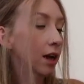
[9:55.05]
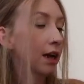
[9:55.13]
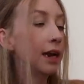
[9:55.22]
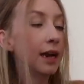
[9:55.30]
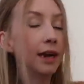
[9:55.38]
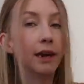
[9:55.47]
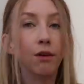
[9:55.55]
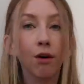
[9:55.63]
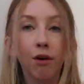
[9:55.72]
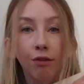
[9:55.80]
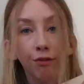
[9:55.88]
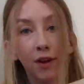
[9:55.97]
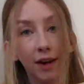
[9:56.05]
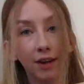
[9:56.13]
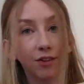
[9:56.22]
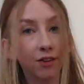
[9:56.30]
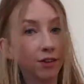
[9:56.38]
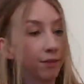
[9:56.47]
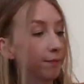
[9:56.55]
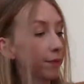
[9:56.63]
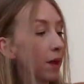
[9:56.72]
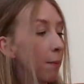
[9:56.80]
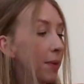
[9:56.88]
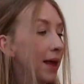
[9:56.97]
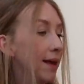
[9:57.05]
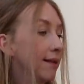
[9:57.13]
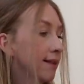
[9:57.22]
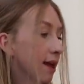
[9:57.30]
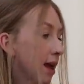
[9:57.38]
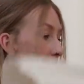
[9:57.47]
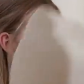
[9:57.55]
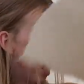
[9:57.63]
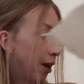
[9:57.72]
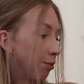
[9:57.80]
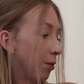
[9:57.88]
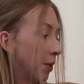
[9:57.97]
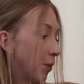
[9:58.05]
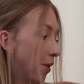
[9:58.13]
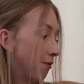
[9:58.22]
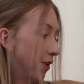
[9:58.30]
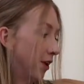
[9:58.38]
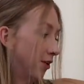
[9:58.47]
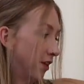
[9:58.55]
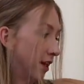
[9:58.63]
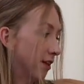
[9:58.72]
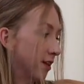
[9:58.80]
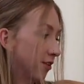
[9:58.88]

Clearly not a finished piece and I probably won't finish this.